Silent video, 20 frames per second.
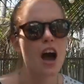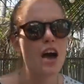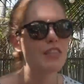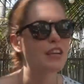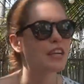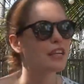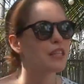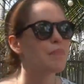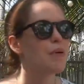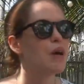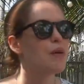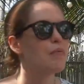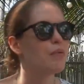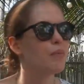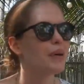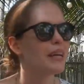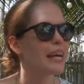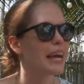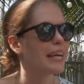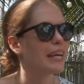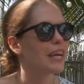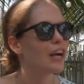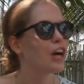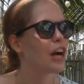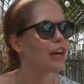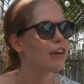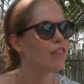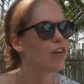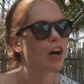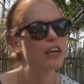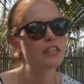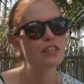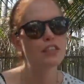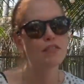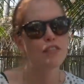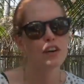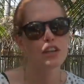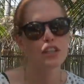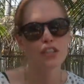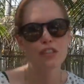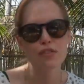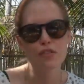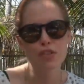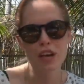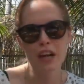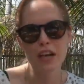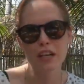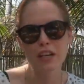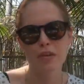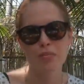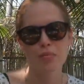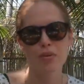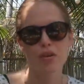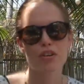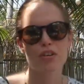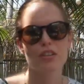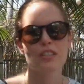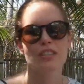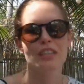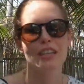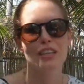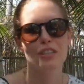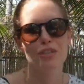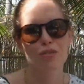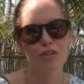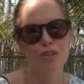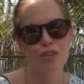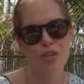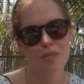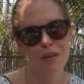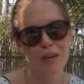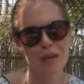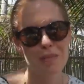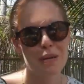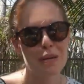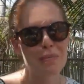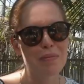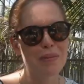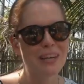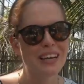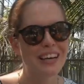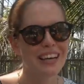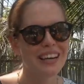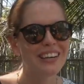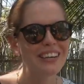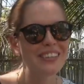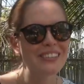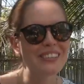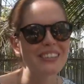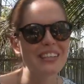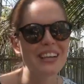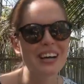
I think at the moment we're getting a kind of heightened version of Sri Lanka because there's not too many people here,